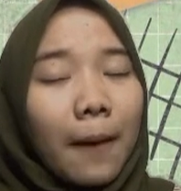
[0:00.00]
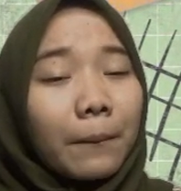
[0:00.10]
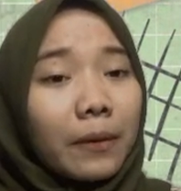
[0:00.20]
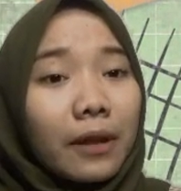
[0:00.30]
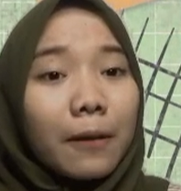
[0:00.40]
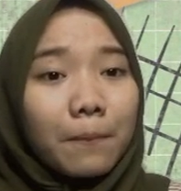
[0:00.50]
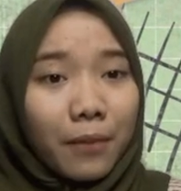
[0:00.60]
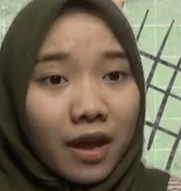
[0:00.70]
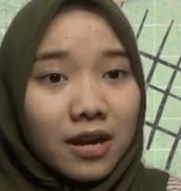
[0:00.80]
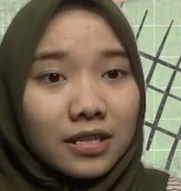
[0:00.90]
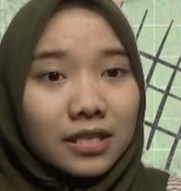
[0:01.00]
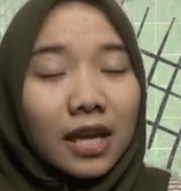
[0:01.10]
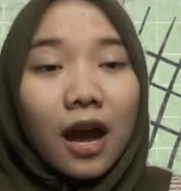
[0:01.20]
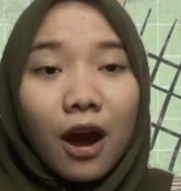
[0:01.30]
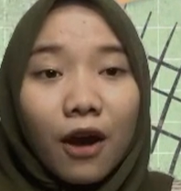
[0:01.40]
minimal pairs
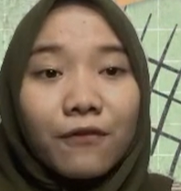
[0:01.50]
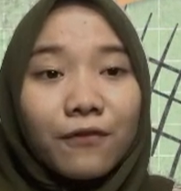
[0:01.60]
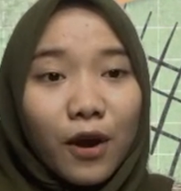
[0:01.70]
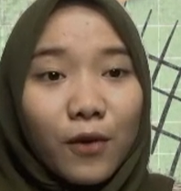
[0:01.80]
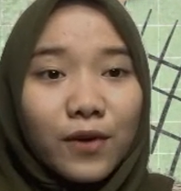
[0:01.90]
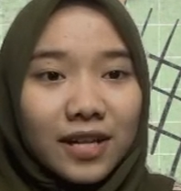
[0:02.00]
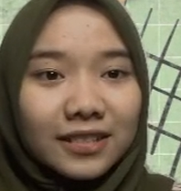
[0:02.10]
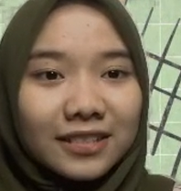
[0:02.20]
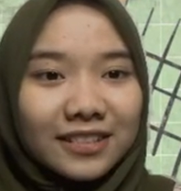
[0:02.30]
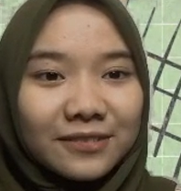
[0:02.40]
of vowels.